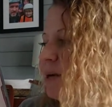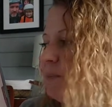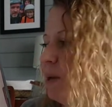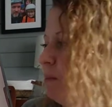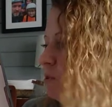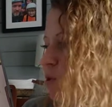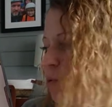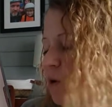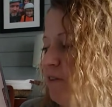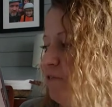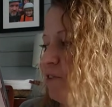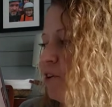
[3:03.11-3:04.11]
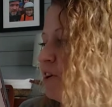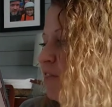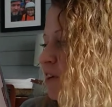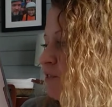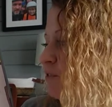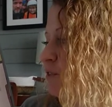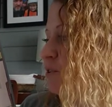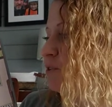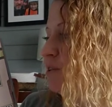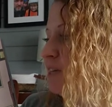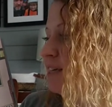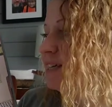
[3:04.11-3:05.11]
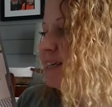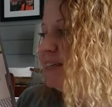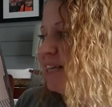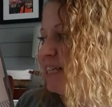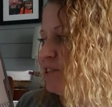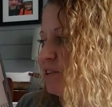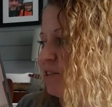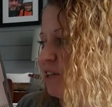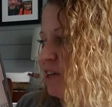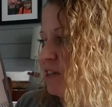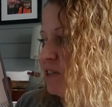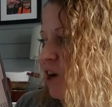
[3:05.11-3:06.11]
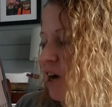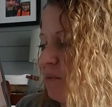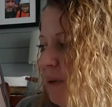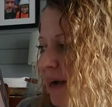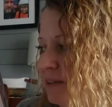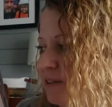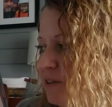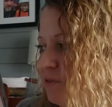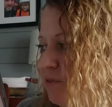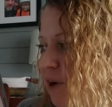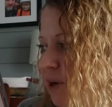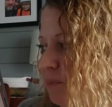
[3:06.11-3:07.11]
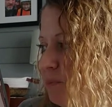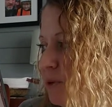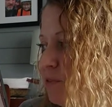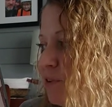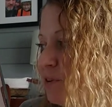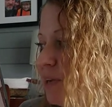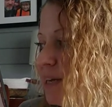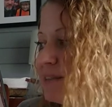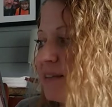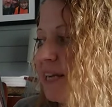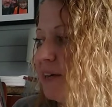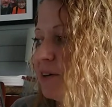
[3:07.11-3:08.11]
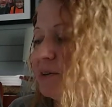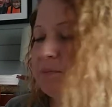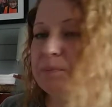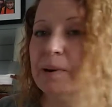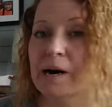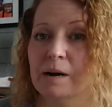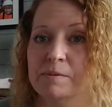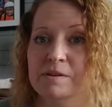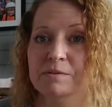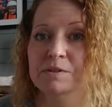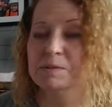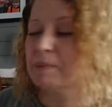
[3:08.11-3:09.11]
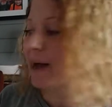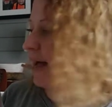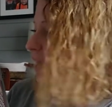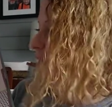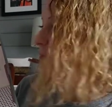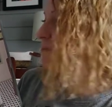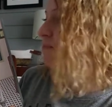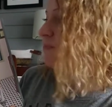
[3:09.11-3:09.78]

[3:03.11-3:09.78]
"People don't want fur in their food." He took the young dog back to the farm, but a few days later, Bobbie was back.